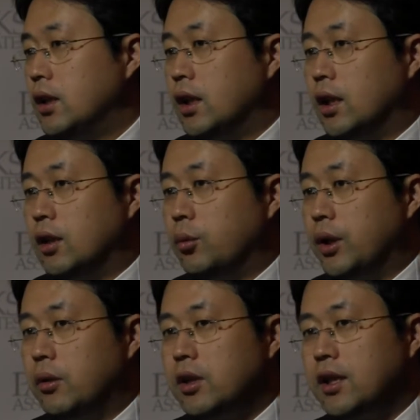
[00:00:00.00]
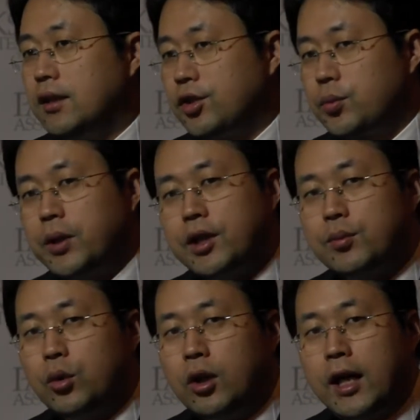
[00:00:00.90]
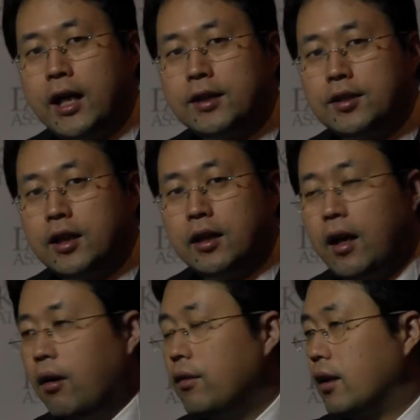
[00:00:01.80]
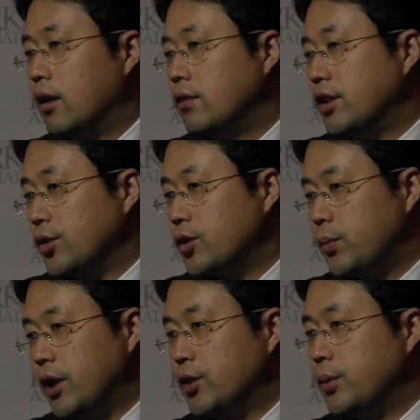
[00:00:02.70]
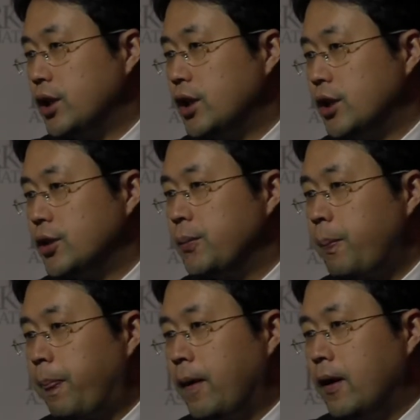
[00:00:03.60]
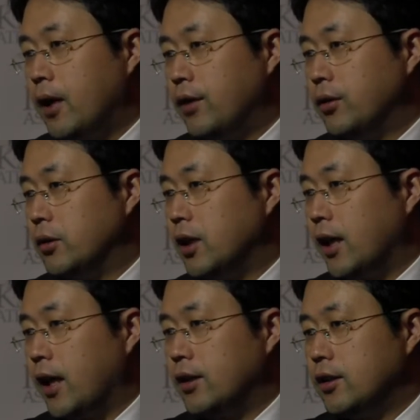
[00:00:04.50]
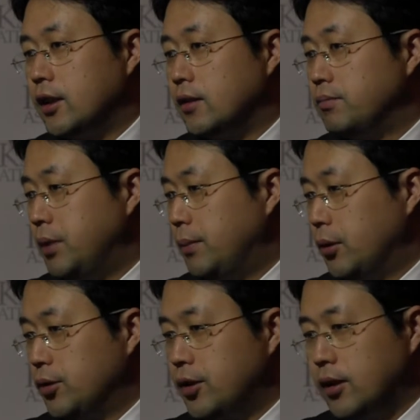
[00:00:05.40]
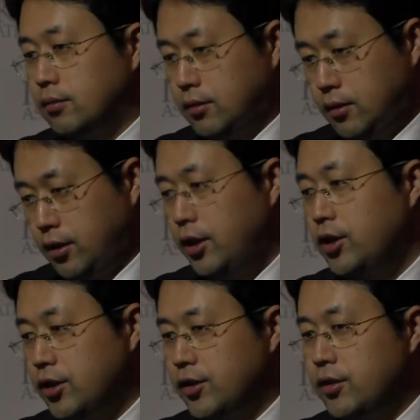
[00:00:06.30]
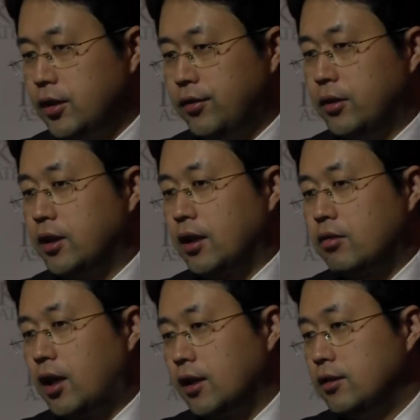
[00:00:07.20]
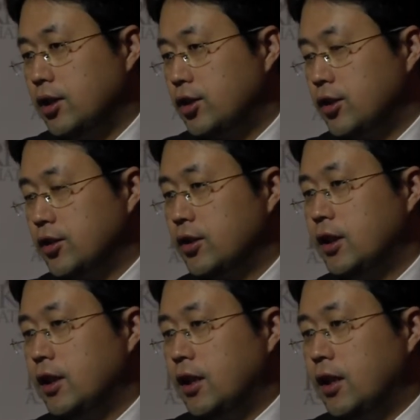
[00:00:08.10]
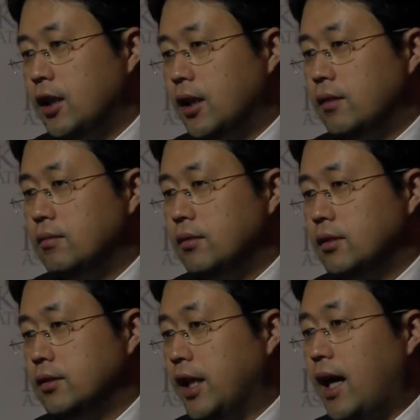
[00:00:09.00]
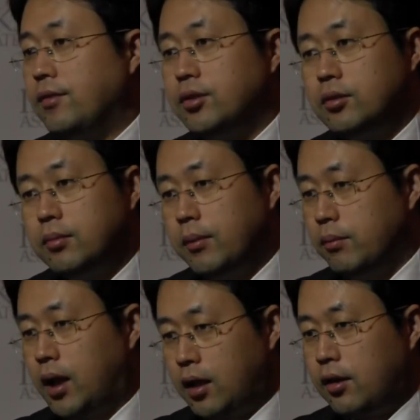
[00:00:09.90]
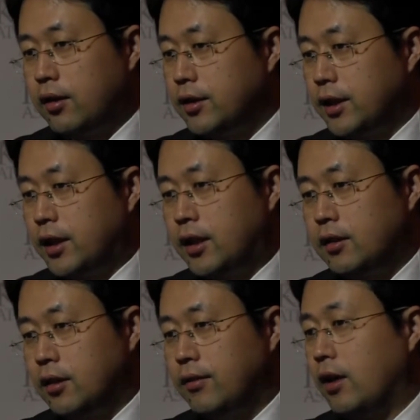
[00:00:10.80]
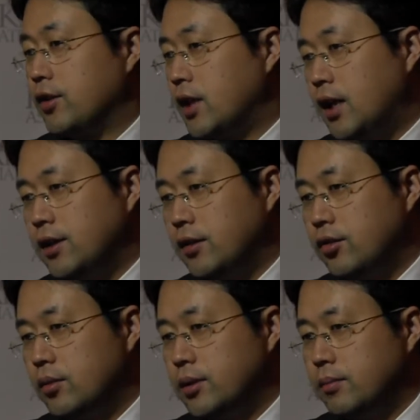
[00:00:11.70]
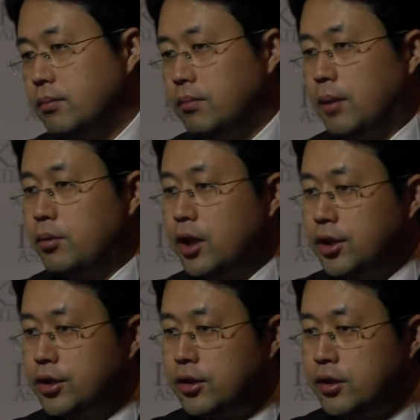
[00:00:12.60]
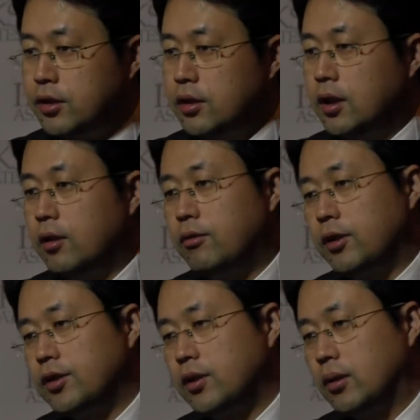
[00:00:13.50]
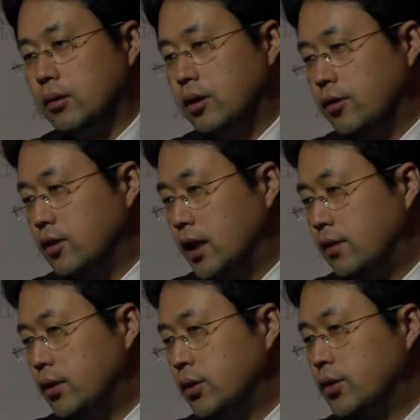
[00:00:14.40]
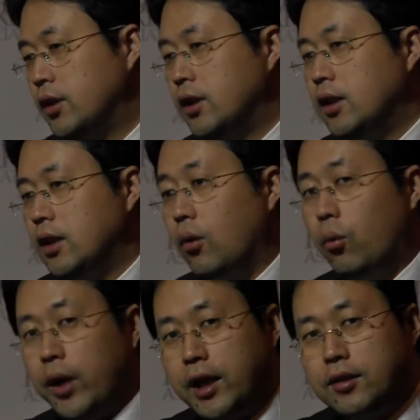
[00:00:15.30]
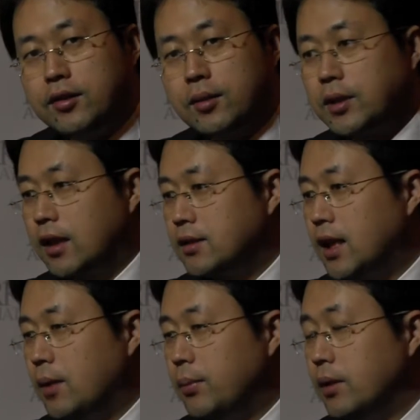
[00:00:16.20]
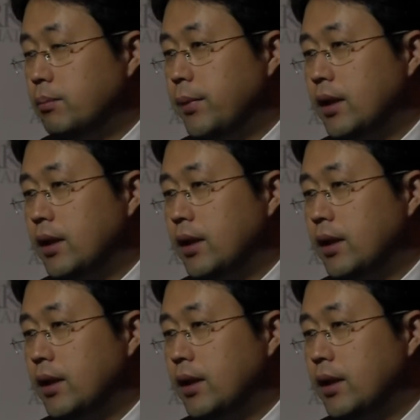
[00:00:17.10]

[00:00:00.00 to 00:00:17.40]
uh, we're looking at the space more as a healthy living space because if you're looking at uh, people's uh, conditions, if you're looking at chronic conditions, uh, they have to monitor their vital signs in terms of blood pressure, uh, for instance, glucose levels, weight, something like that. But